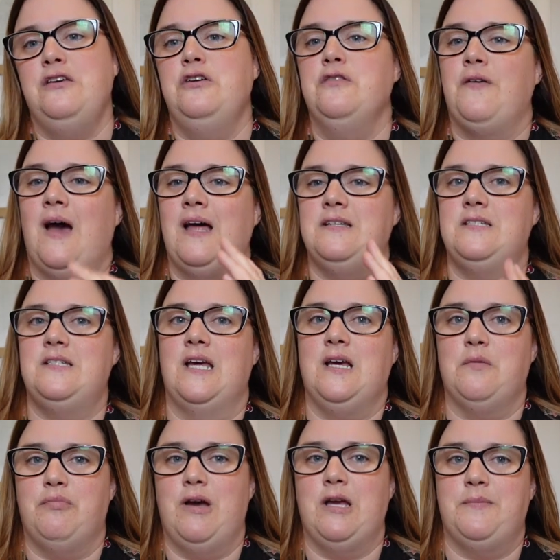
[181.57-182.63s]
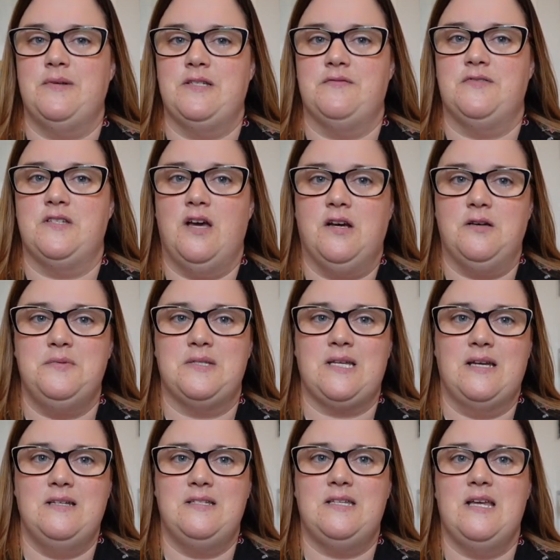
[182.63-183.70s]
you've had to take a break because of
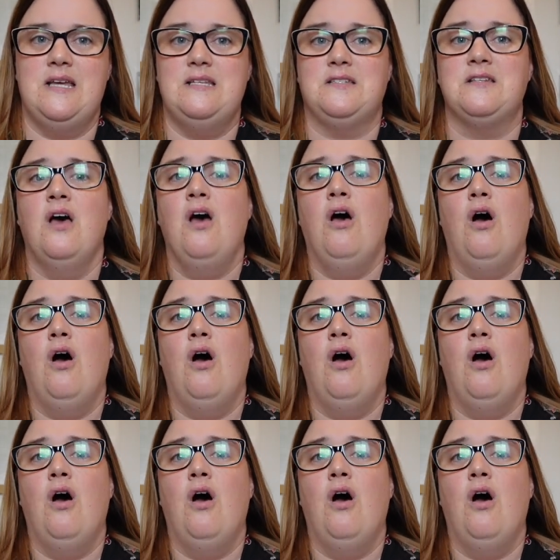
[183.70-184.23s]
circumstances,